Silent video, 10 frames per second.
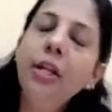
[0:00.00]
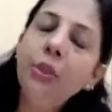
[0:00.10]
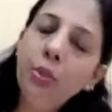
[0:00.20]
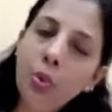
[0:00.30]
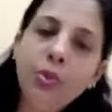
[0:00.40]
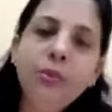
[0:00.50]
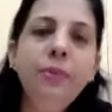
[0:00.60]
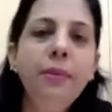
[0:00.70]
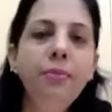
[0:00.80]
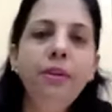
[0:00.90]
those
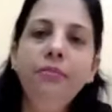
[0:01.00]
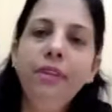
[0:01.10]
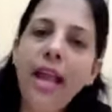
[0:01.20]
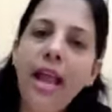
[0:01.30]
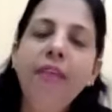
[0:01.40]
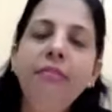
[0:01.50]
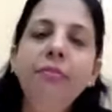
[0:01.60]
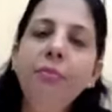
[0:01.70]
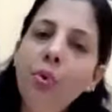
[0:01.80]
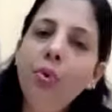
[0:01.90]
people will have
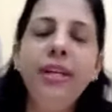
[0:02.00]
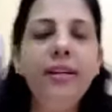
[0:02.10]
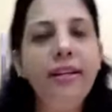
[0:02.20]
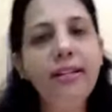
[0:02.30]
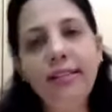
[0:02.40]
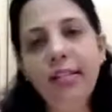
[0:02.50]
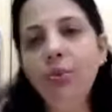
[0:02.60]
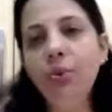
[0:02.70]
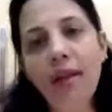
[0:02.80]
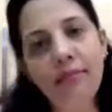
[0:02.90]
more tendency
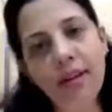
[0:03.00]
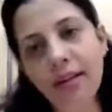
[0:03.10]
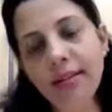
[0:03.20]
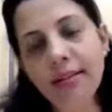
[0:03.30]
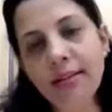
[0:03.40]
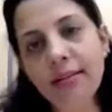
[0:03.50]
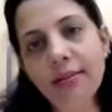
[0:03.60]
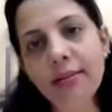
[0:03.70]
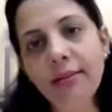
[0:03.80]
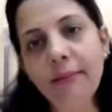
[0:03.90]
to have dark
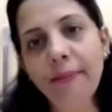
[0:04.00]
circles.